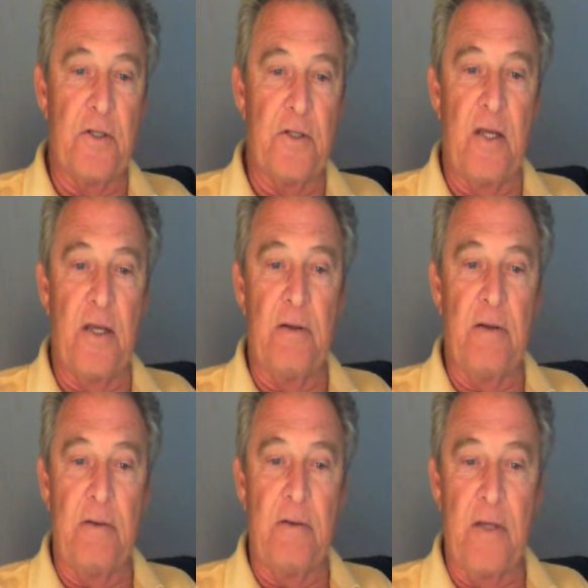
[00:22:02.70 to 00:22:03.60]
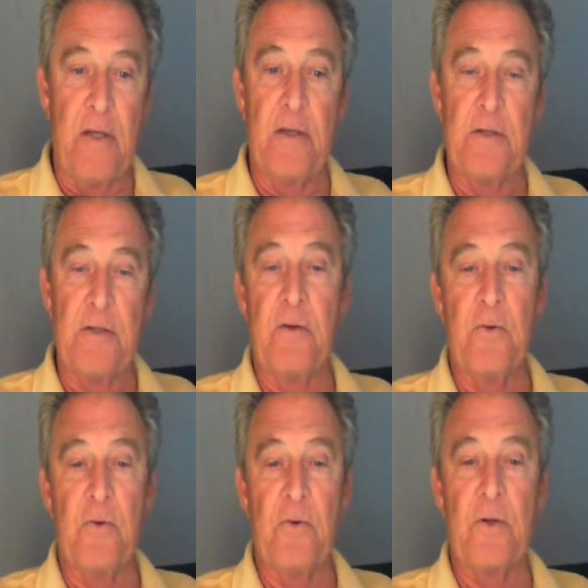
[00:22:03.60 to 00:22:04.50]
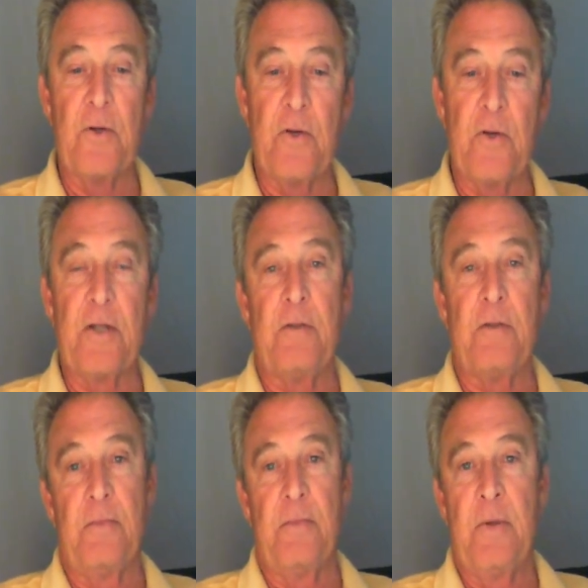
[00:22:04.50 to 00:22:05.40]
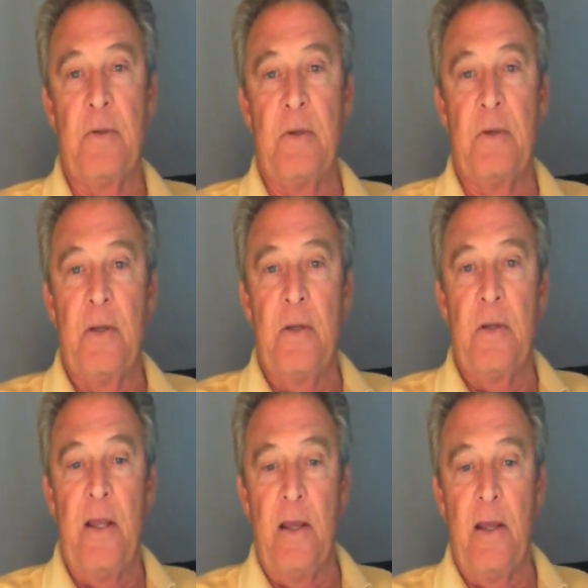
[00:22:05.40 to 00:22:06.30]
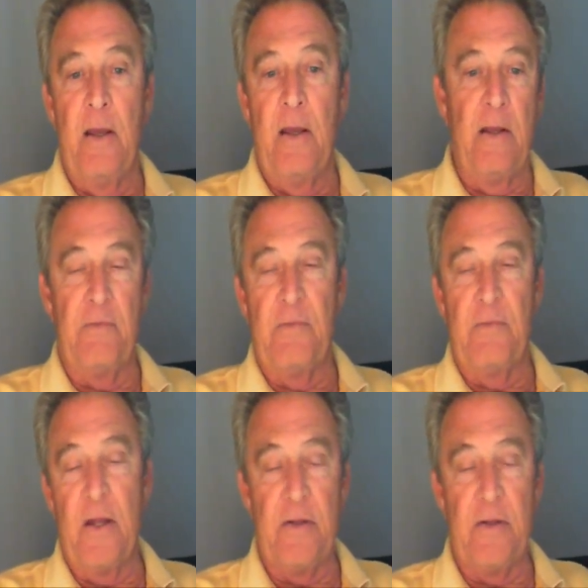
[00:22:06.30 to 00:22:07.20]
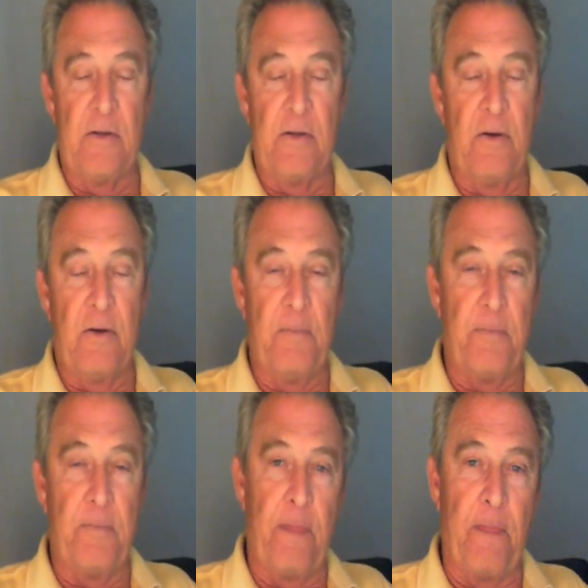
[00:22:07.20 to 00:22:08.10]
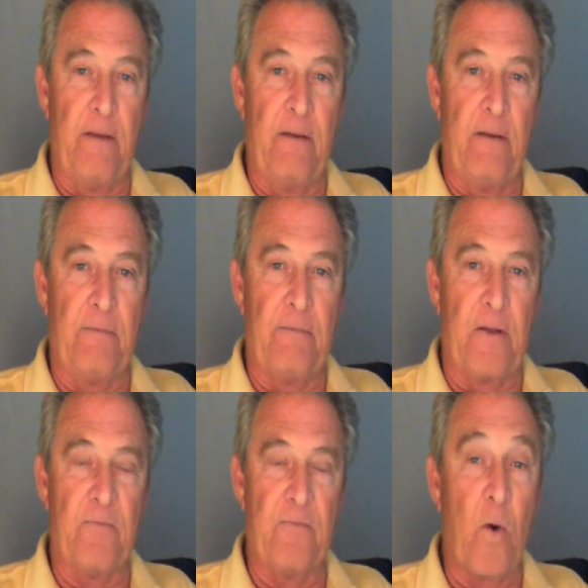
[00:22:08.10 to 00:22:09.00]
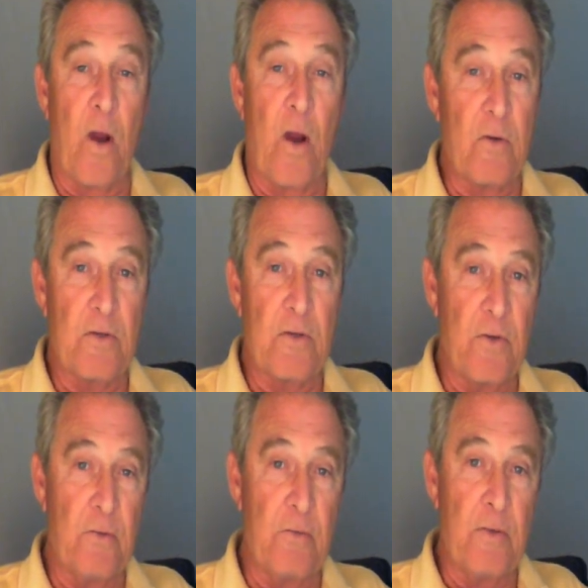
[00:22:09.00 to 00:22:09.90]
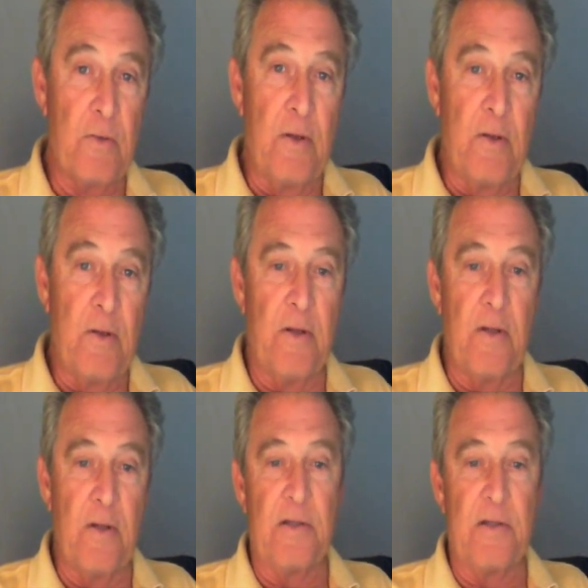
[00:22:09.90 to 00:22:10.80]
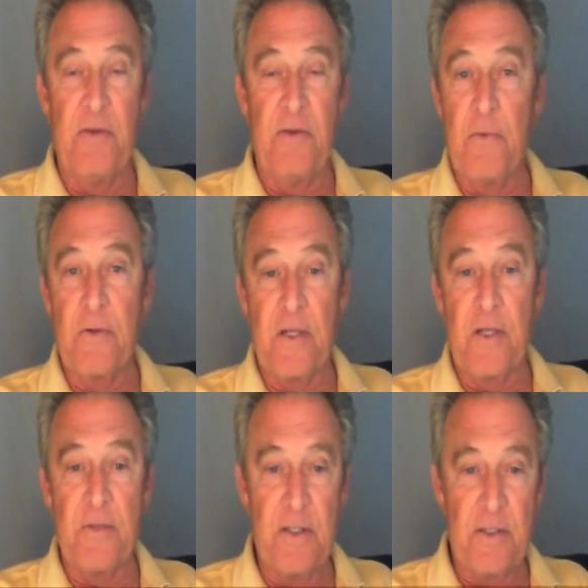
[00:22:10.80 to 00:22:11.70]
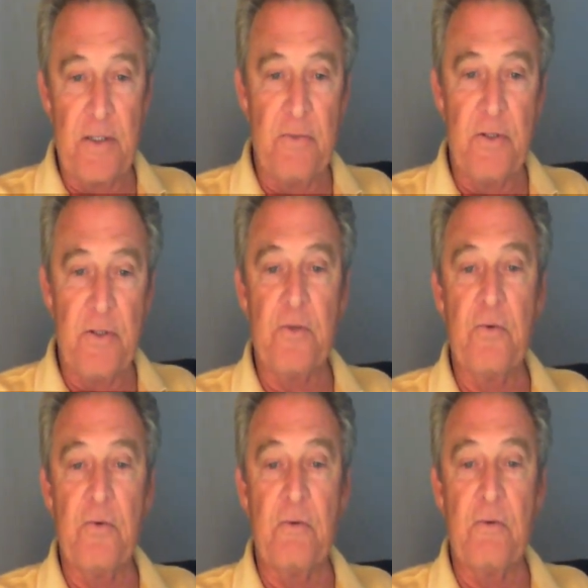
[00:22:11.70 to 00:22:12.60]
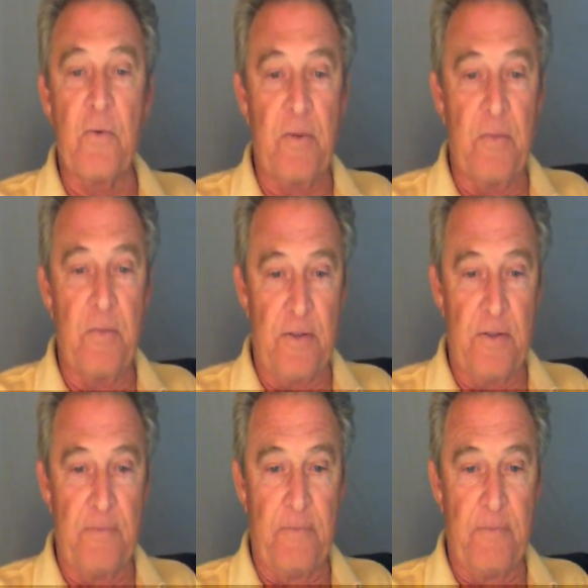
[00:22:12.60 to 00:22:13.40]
it take to hang a single door with a transom? And if that's 4 hours for you, then that's going to be 4 times 60, which is 240 minutes.